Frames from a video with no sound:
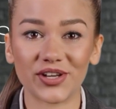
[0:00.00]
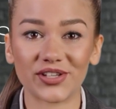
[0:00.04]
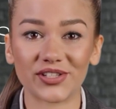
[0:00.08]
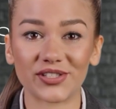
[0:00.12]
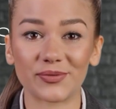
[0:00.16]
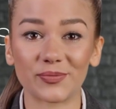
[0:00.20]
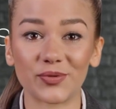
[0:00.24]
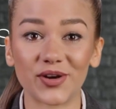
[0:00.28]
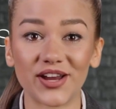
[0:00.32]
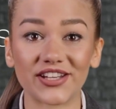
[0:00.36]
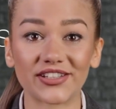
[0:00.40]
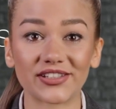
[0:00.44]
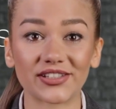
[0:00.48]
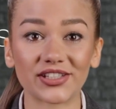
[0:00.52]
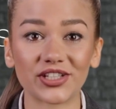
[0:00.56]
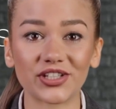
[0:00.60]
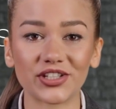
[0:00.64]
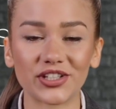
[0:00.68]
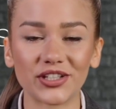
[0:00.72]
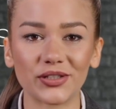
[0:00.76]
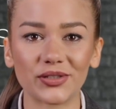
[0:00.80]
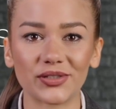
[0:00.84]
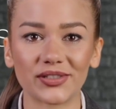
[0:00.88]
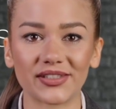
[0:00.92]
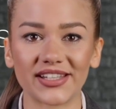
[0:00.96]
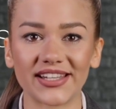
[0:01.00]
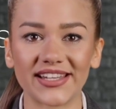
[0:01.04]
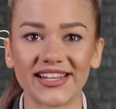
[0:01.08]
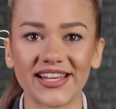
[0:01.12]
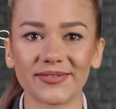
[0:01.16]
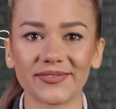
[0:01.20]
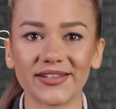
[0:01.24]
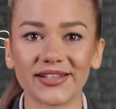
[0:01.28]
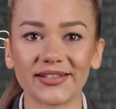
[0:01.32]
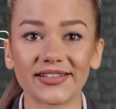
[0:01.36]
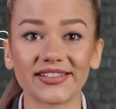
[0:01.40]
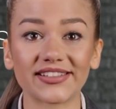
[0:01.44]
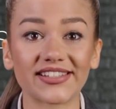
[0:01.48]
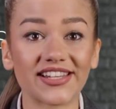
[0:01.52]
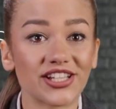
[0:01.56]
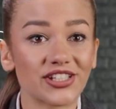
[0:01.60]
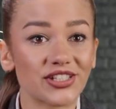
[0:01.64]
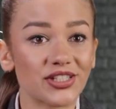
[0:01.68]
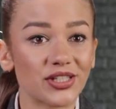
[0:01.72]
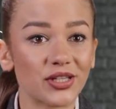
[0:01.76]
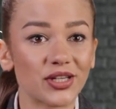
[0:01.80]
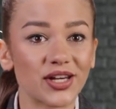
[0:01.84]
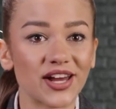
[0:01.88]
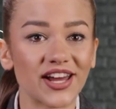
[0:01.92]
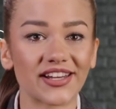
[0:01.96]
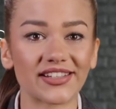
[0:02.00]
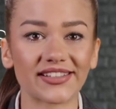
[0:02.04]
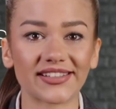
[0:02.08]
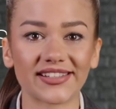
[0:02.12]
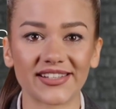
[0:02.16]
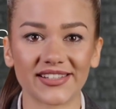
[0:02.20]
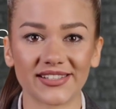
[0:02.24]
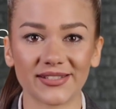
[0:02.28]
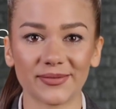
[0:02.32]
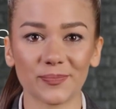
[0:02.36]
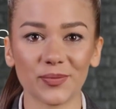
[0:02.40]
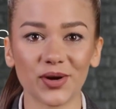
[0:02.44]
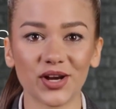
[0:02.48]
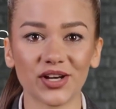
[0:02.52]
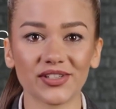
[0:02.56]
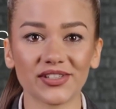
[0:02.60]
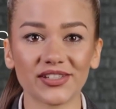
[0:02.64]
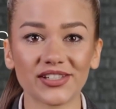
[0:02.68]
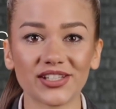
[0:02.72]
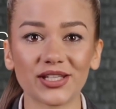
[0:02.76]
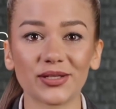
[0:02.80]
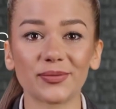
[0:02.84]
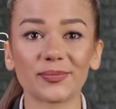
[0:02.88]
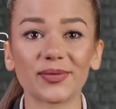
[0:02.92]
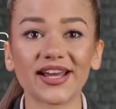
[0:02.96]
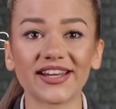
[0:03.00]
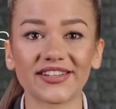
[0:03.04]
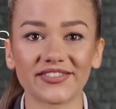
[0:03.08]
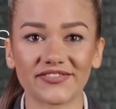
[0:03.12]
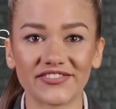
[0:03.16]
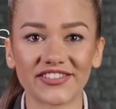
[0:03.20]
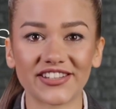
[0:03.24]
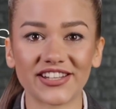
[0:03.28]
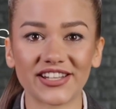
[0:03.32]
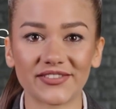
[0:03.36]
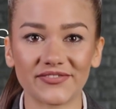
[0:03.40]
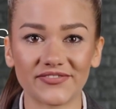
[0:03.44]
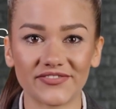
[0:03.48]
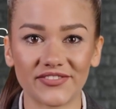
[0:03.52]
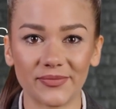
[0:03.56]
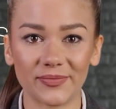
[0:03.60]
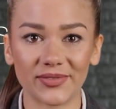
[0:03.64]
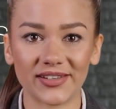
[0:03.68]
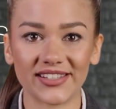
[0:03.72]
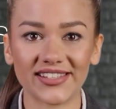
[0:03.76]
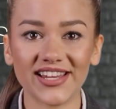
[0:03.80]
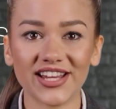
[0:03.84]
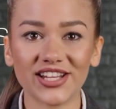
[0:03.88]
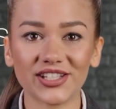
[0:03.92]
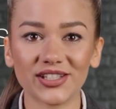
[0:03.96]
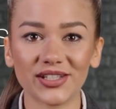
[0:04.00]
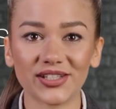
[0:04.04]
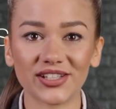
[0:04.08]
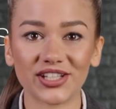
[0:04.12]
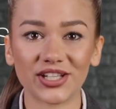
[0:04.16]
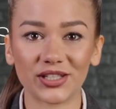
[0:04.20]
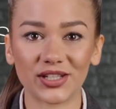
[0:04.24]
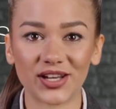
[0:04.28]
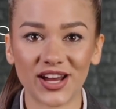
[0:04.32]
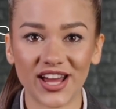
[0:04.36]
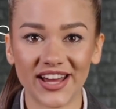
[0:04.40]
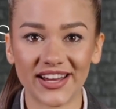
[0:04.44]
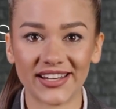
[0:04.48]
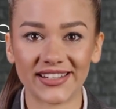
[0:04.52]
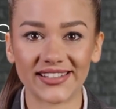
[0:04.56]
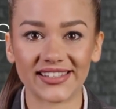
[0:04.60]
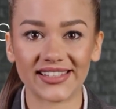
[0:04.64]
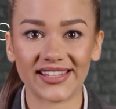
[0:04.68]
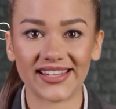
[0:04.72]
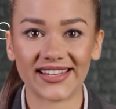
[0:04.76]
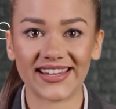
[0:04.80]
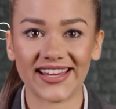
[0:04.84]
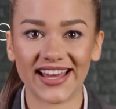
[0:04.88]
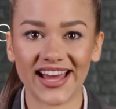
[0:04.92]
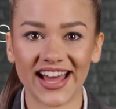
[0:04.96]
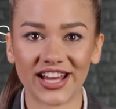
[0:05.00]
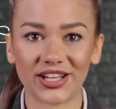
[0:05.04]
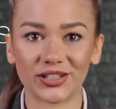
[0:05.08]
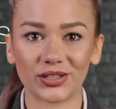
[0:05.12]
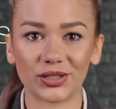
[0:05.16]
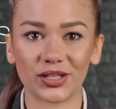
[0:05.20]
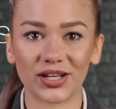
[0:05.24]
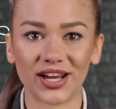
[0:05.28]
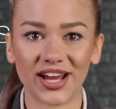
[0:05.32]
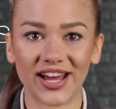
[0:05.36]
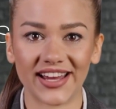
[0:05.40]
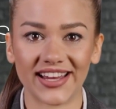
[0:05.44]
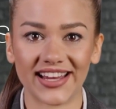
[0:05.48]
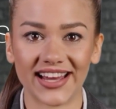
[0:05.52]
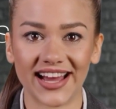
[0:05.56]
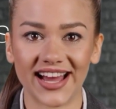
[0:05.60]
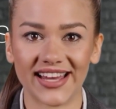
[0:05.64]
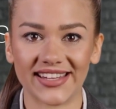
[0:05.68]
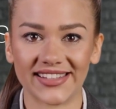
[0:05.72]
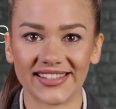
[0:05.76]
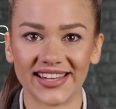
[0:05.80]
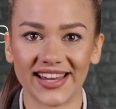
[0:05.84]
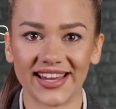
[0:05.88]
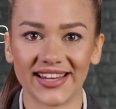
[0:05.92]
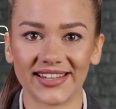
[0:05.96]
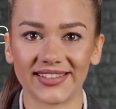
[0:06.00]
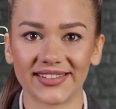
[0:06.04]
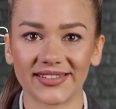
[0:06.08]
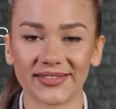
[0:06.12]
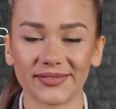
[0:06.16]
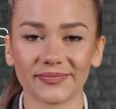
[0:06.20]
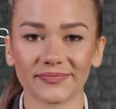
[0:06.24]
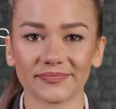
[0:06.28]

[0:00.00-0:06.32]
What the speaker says: spreads are used to limit potential losses while still benefiting from potential declines in the underlying asset.